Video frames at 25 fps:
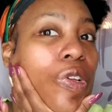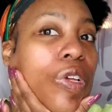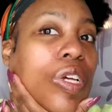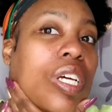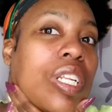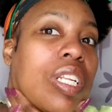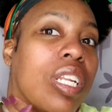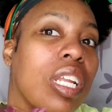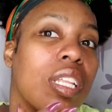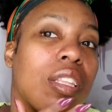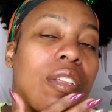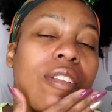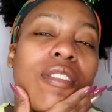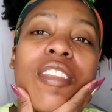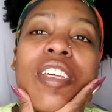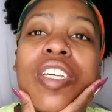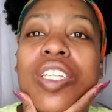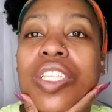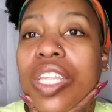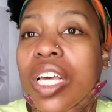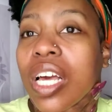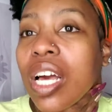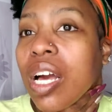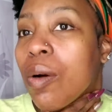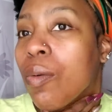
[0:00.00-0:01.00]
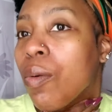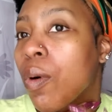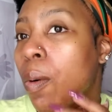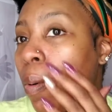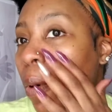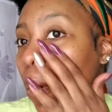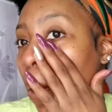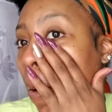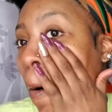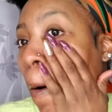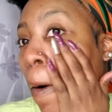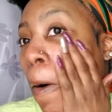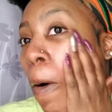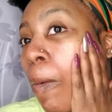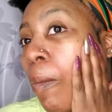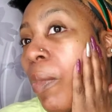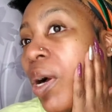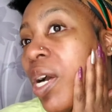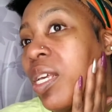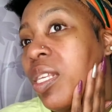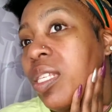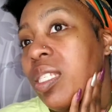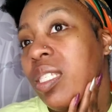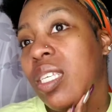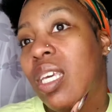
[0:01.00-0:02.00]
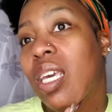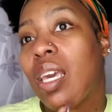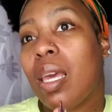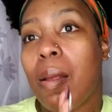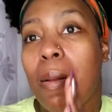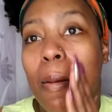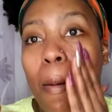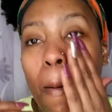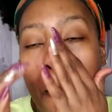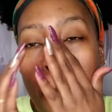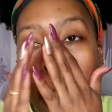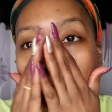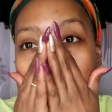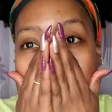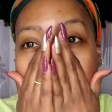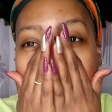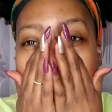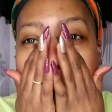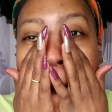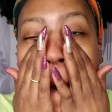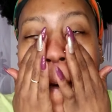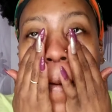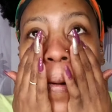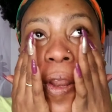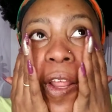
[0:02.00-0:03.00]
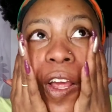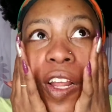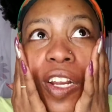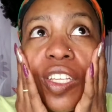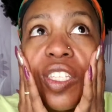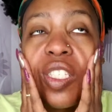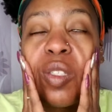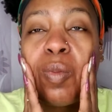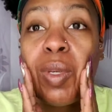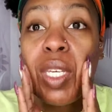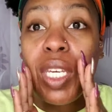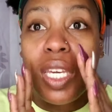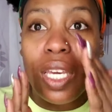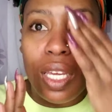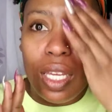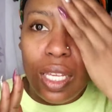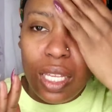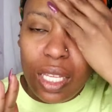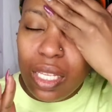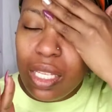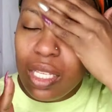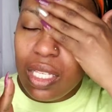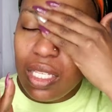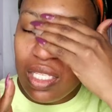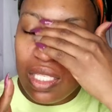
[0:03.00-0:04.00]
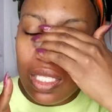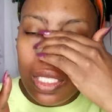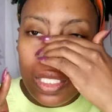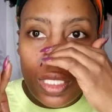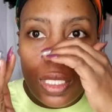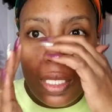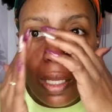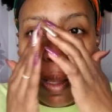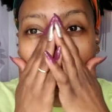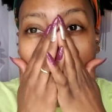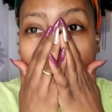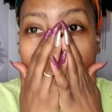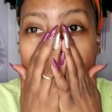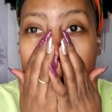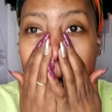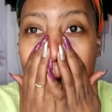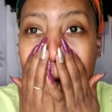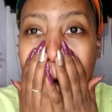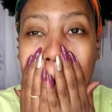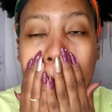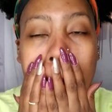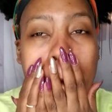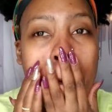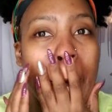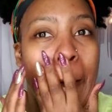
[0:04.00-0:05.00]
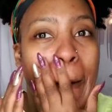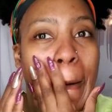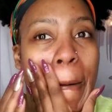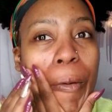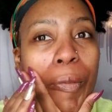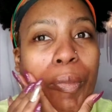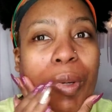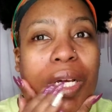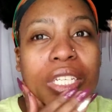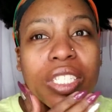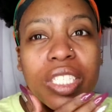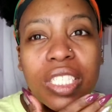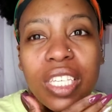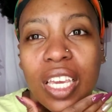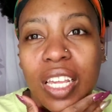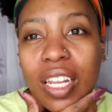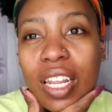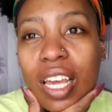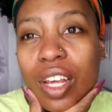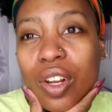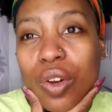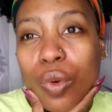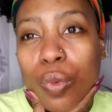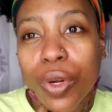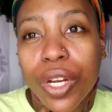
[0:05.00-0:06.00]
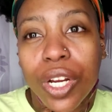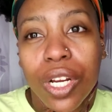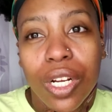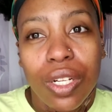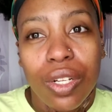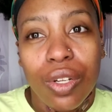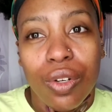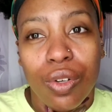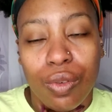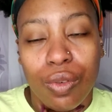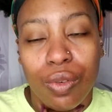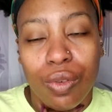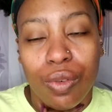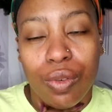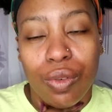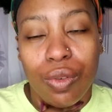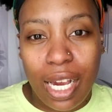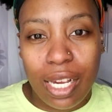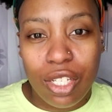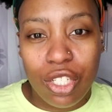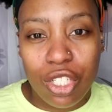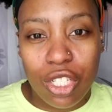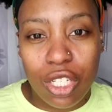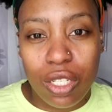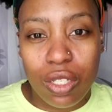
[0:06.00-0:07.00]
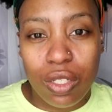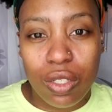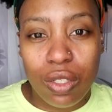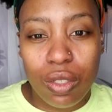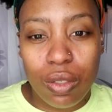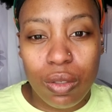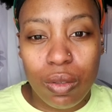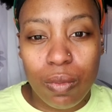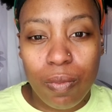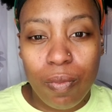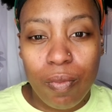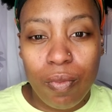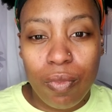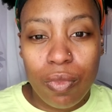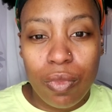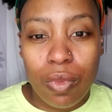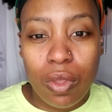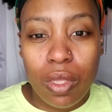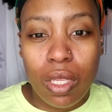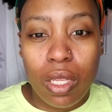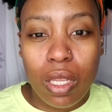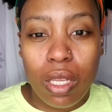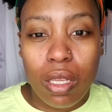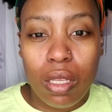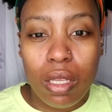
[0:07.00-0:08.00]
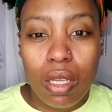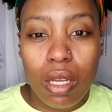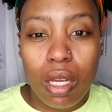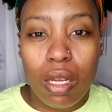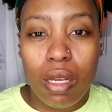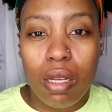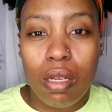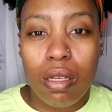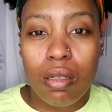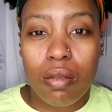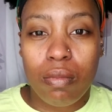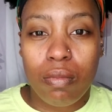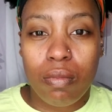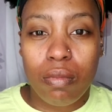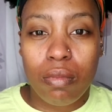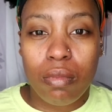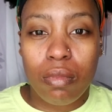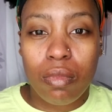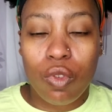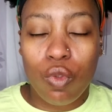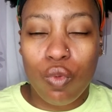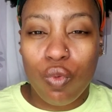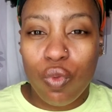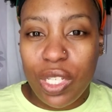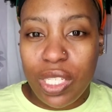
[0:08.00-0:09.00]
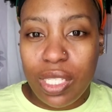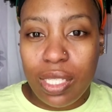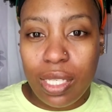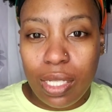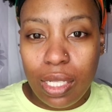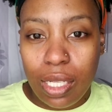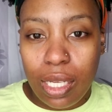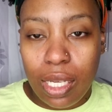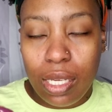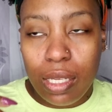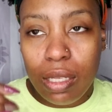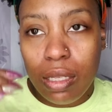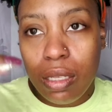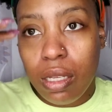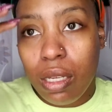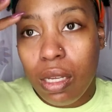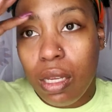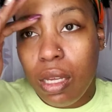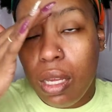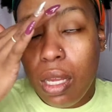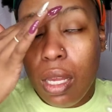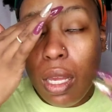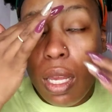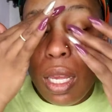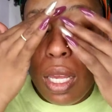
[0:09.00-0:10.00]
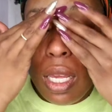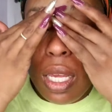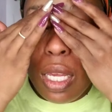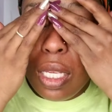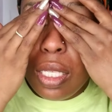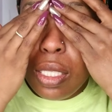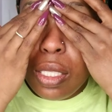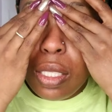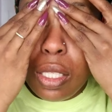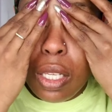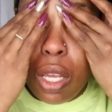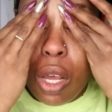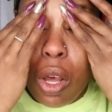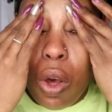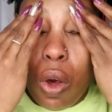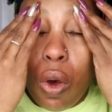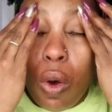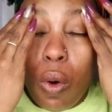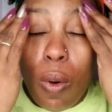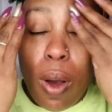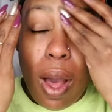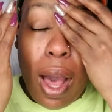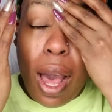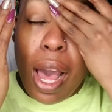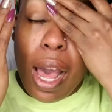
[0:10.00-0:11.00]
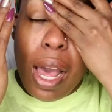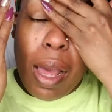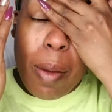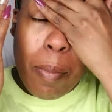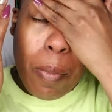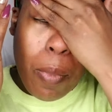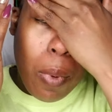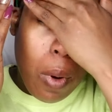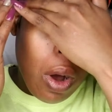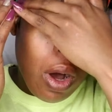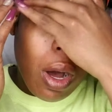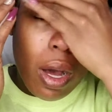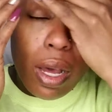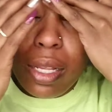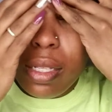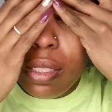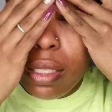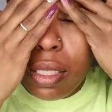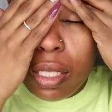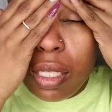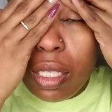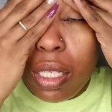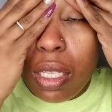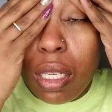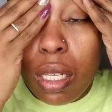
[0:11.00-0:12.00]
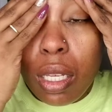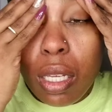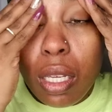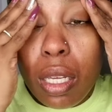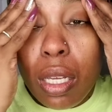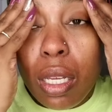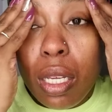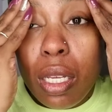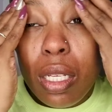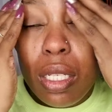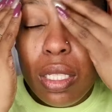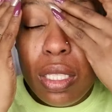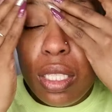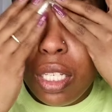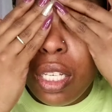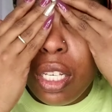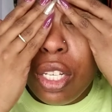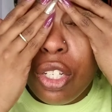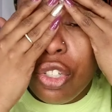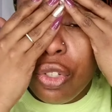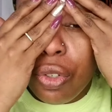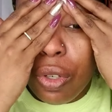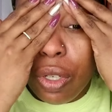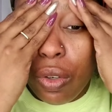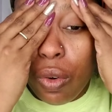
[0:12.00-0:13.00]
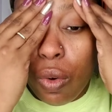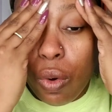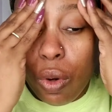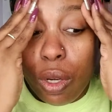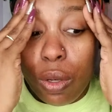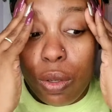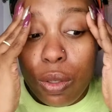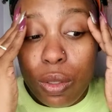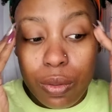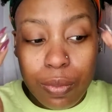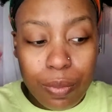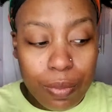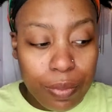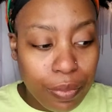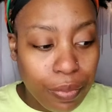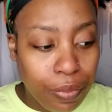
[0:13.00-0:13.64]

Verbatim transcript: another thing that I will put on my skin, and that is because my skin had a weird little reaction um, recently. So I bought tea tree oil.